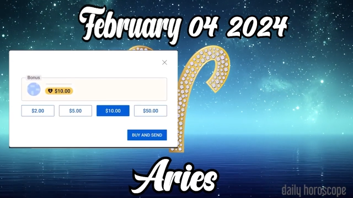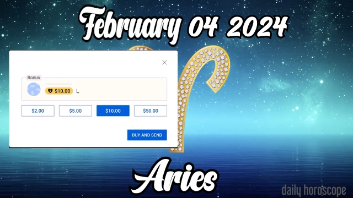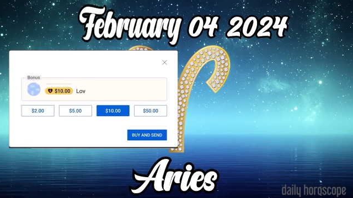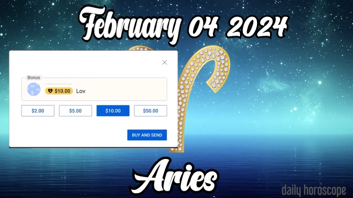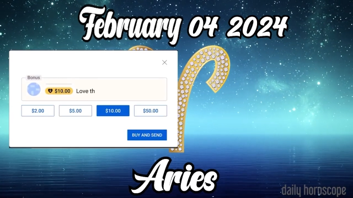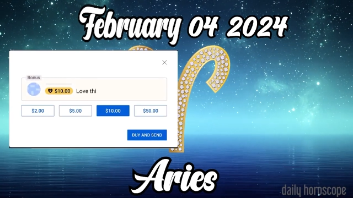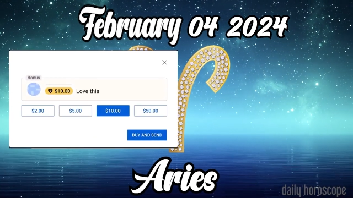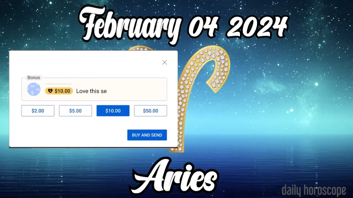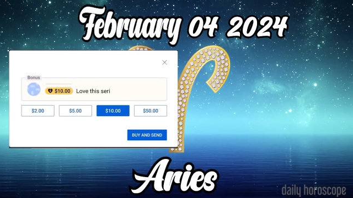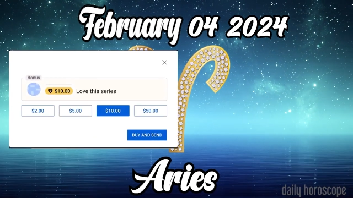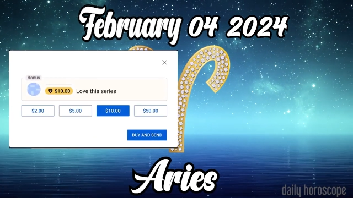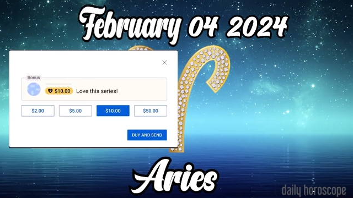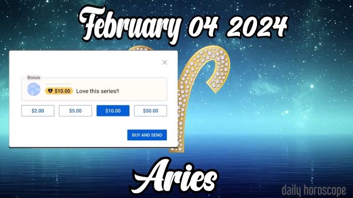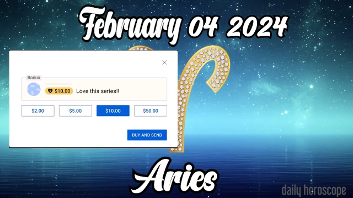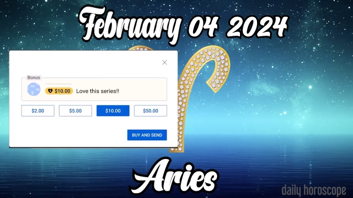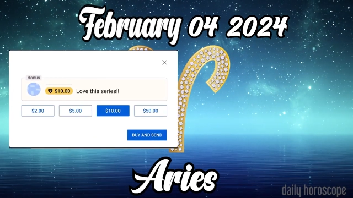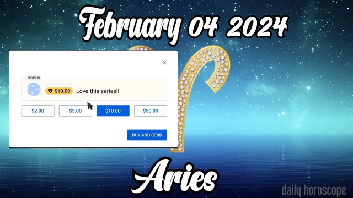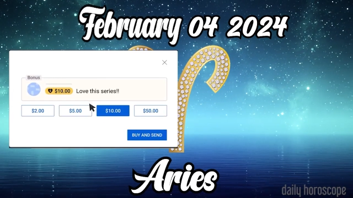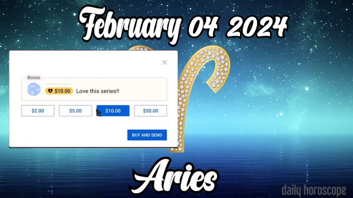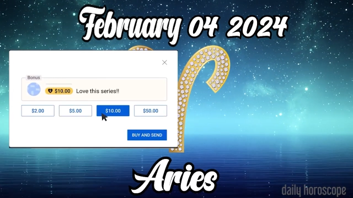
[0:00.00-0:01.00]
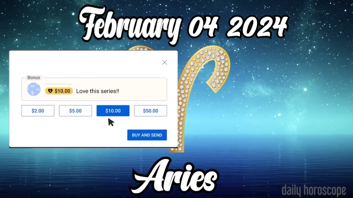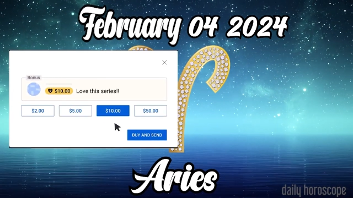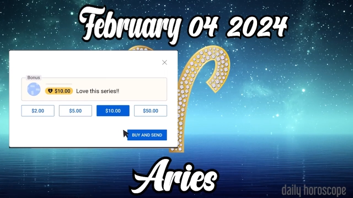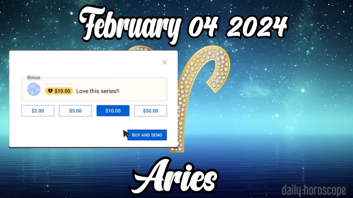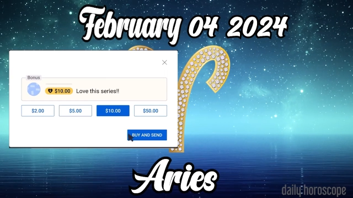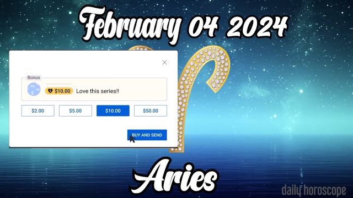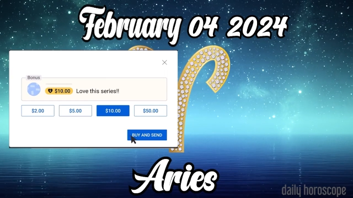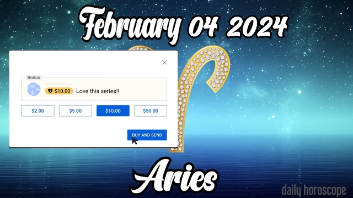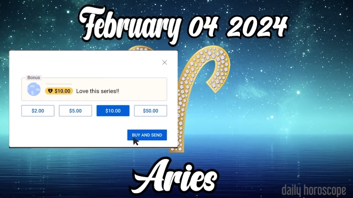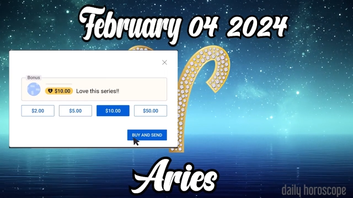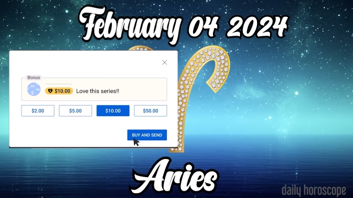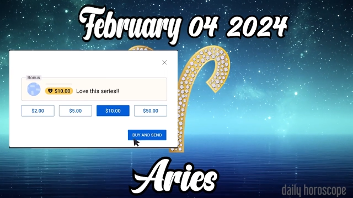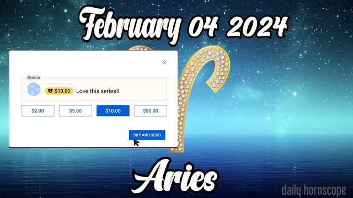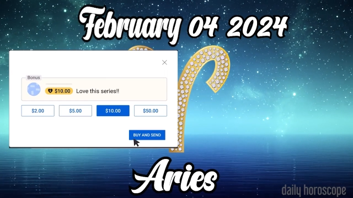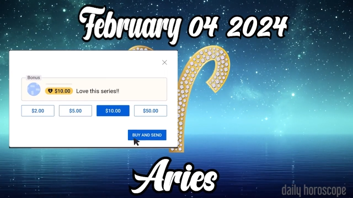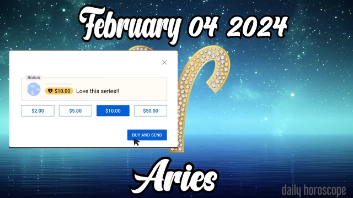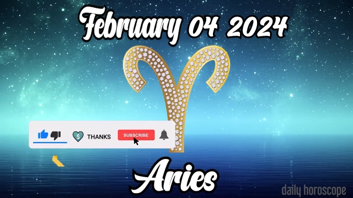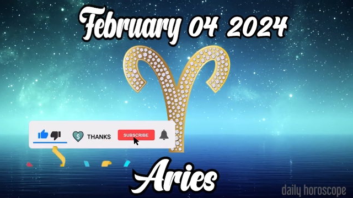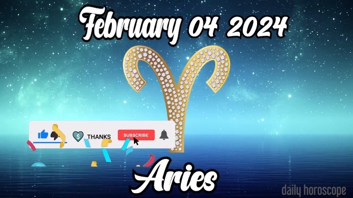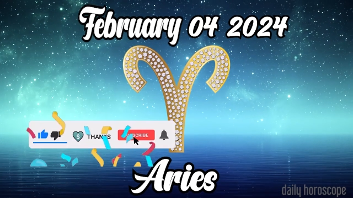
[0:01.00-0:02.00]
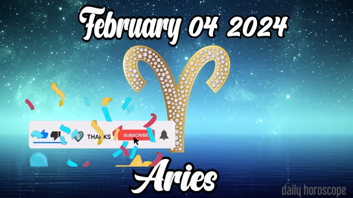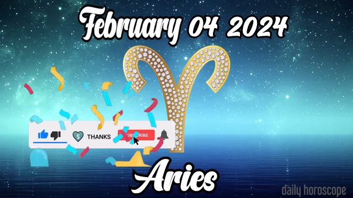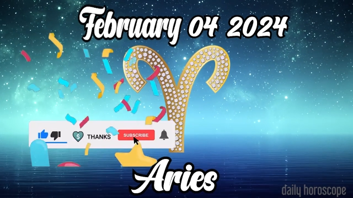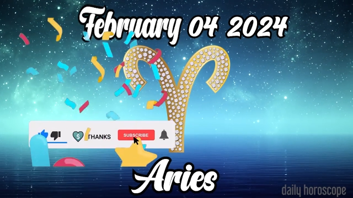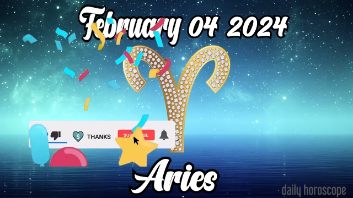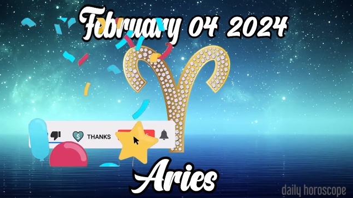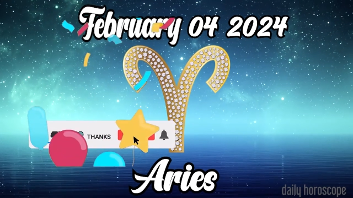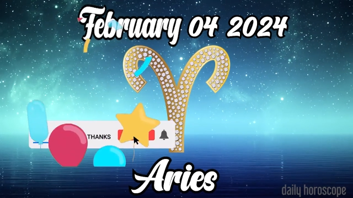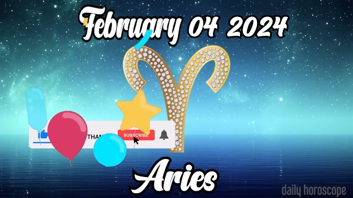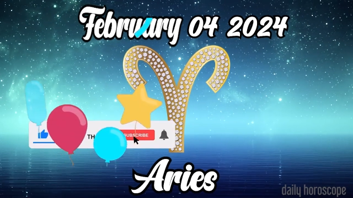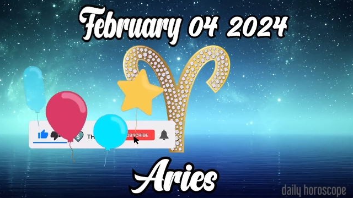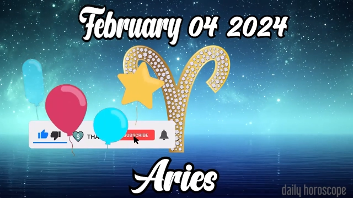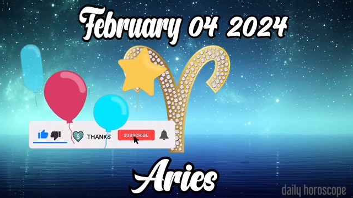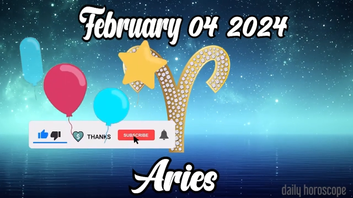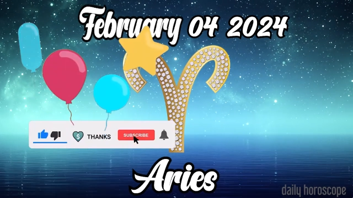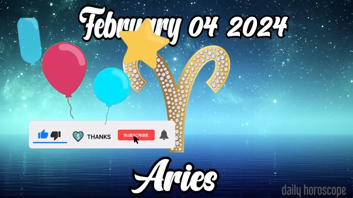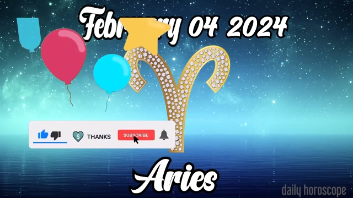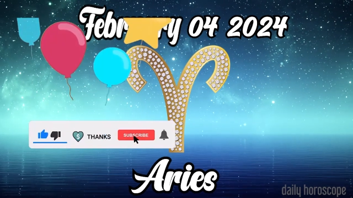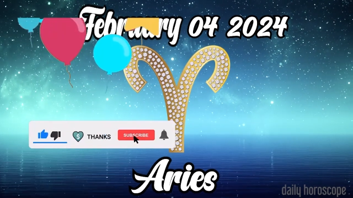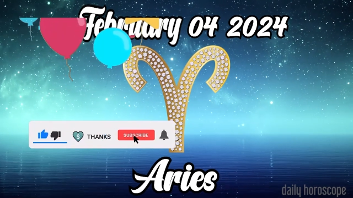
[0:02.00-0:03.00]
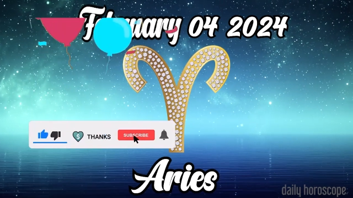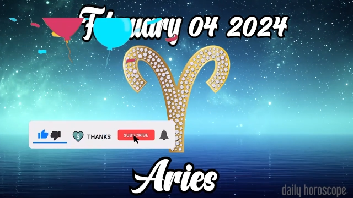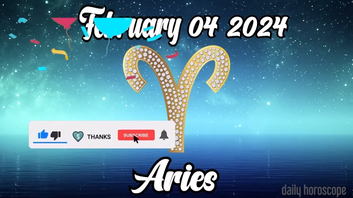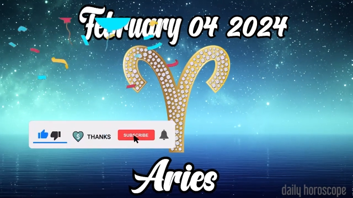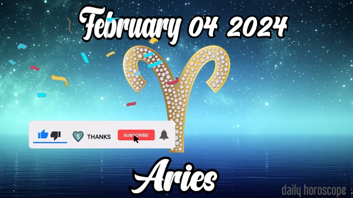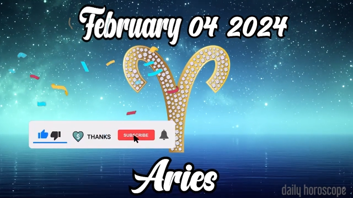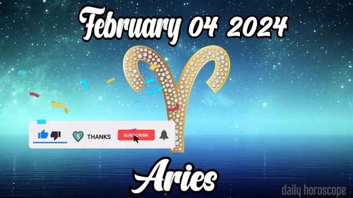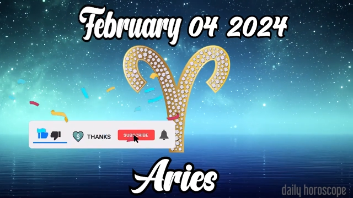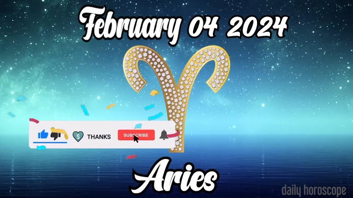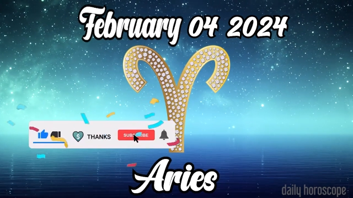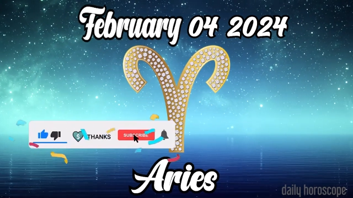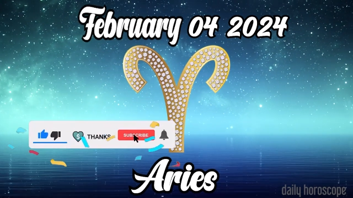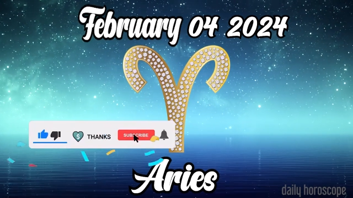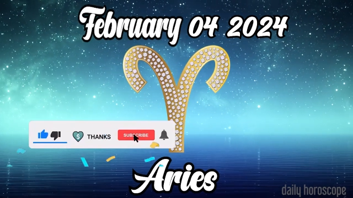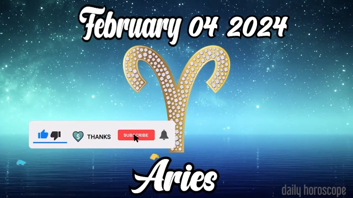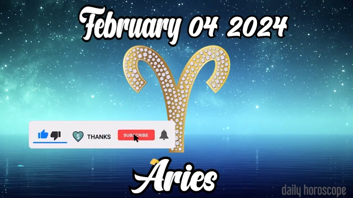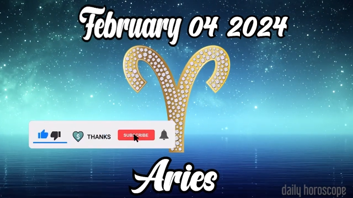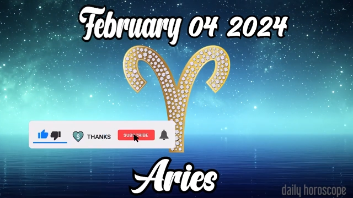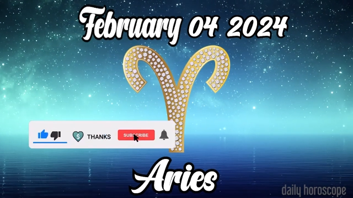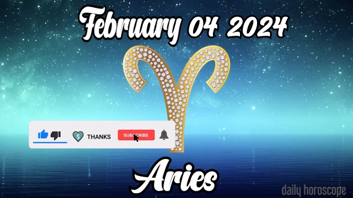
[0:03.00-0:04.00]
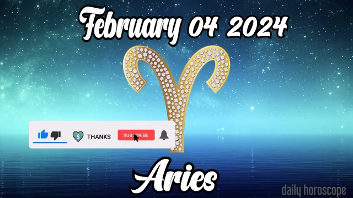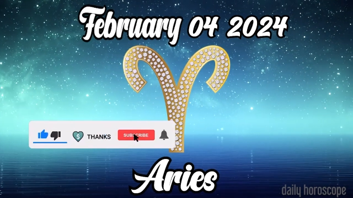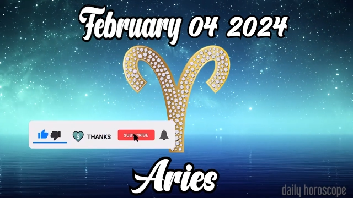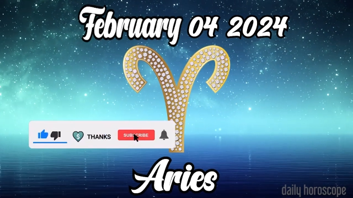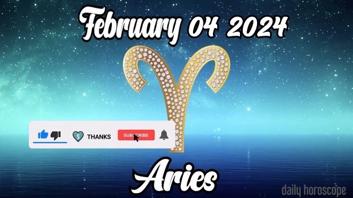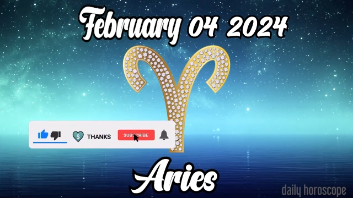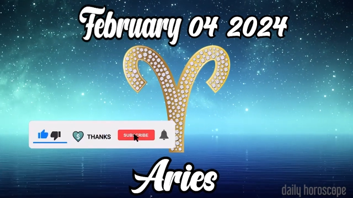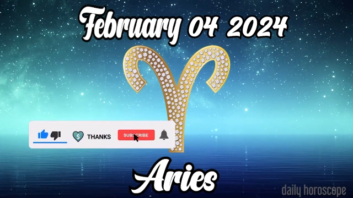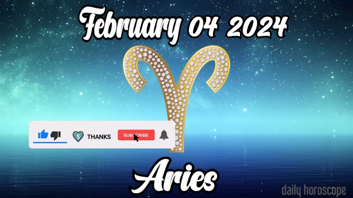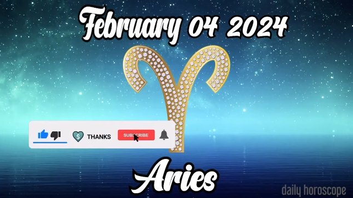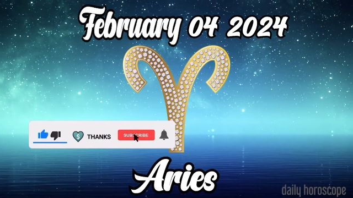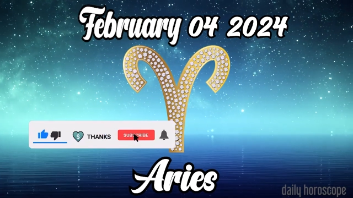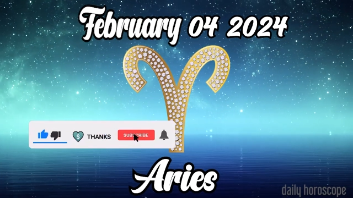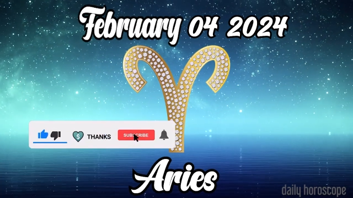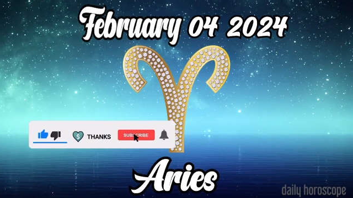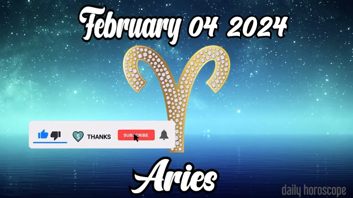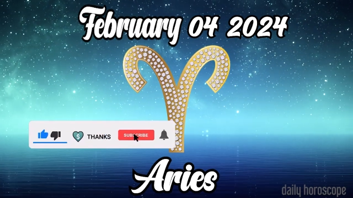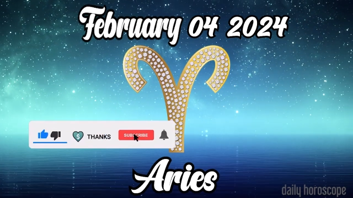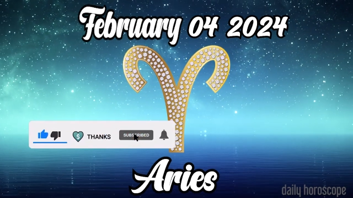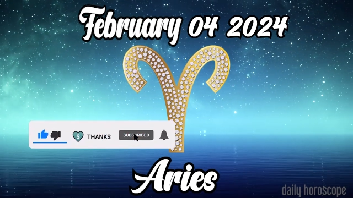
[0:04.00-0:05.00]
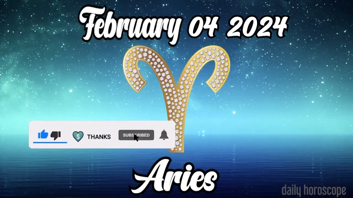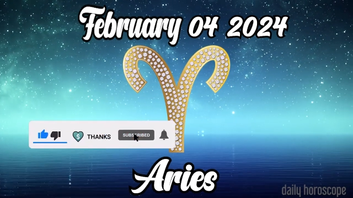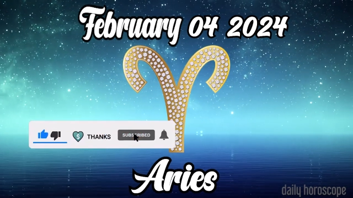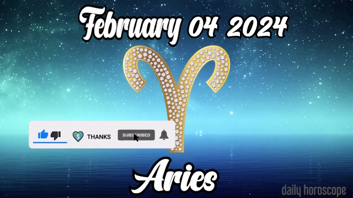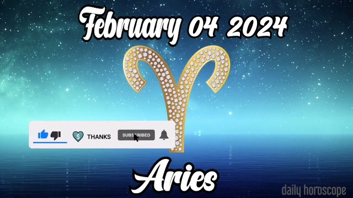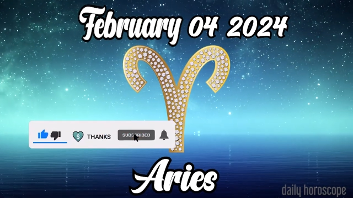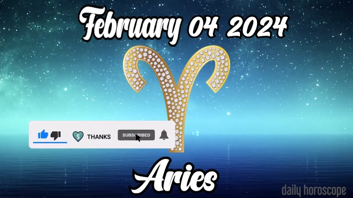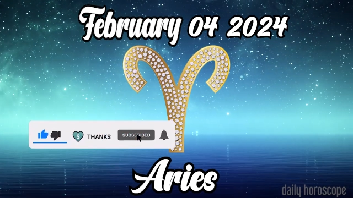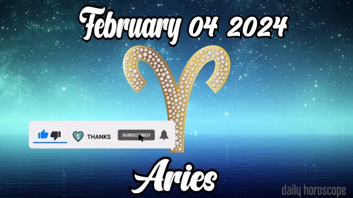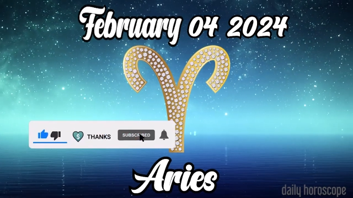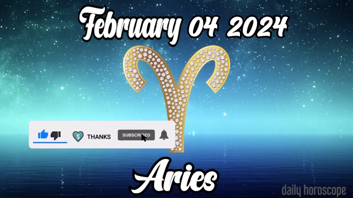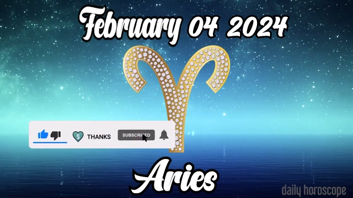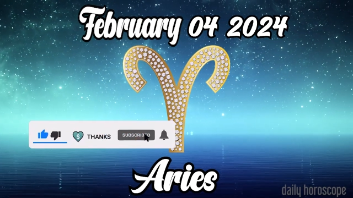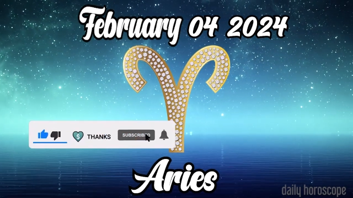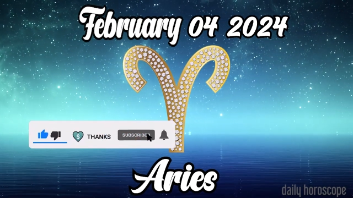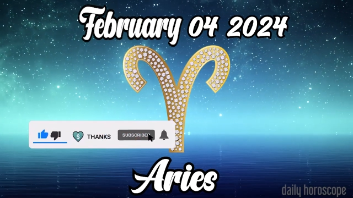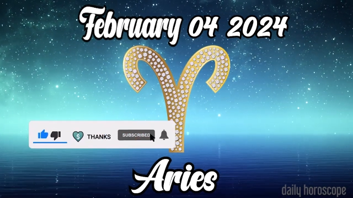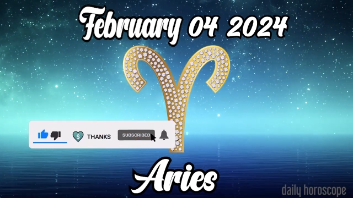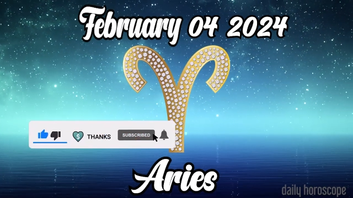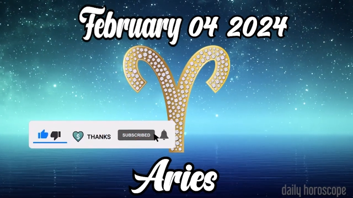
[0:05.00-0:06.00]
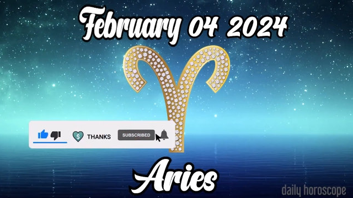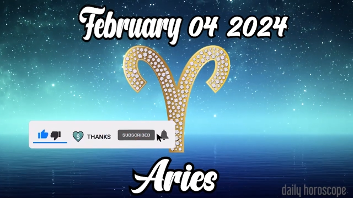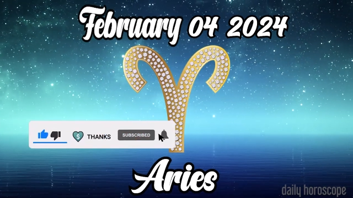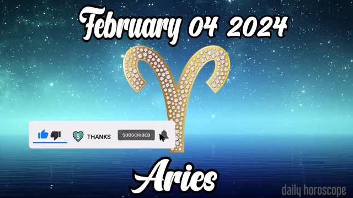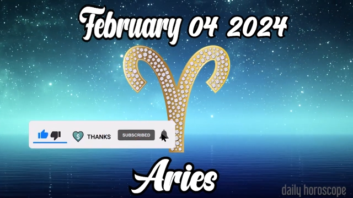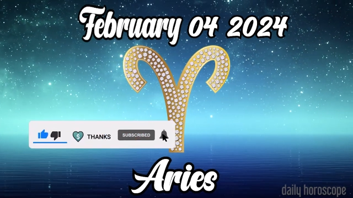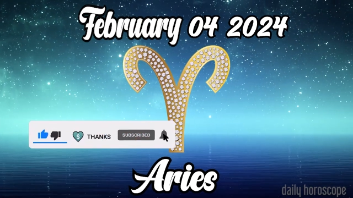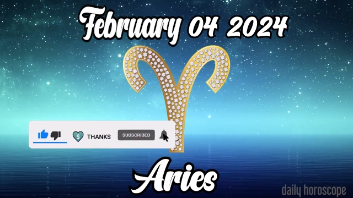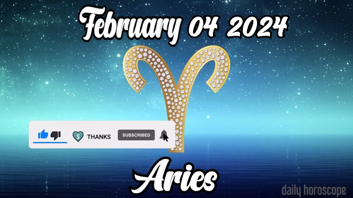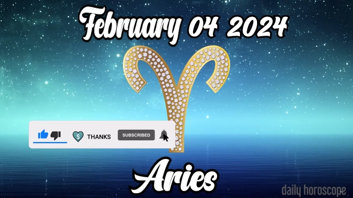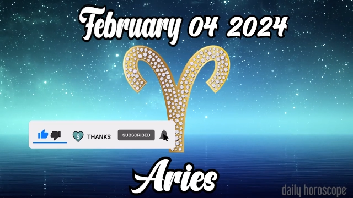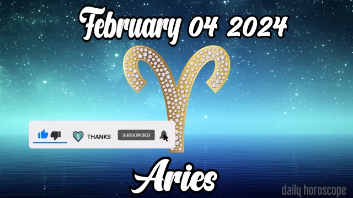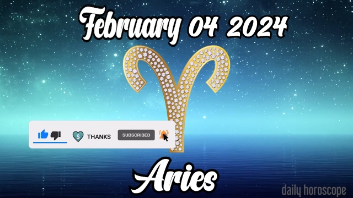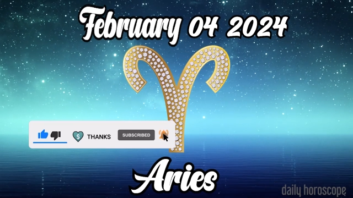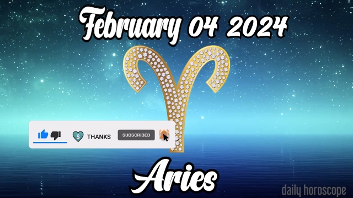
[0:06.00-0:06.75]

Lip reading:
(no speaker visible)